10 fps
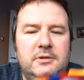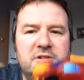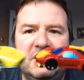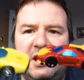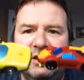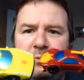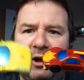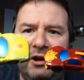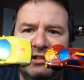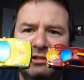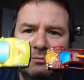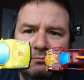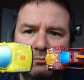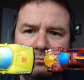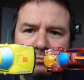size-wise,
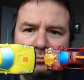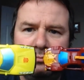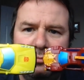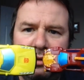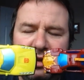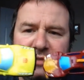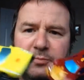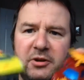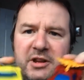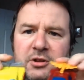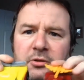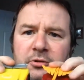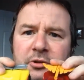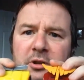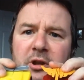he's pretty
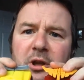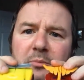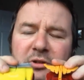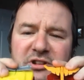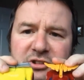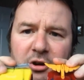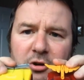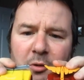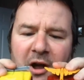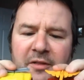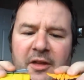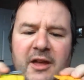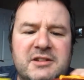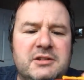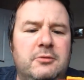good, but he's not quite
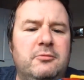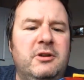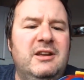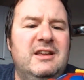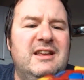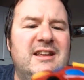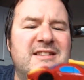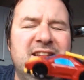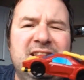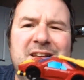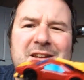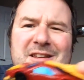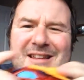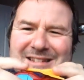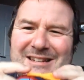there. So, is he
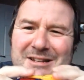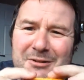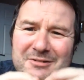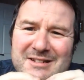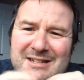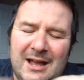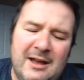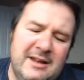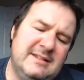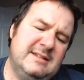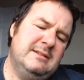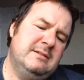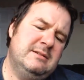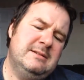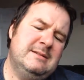deluxe size?
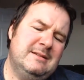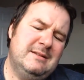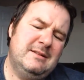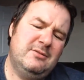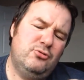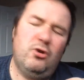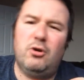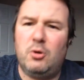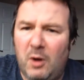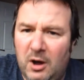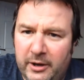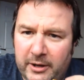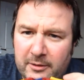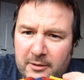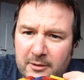Not quite.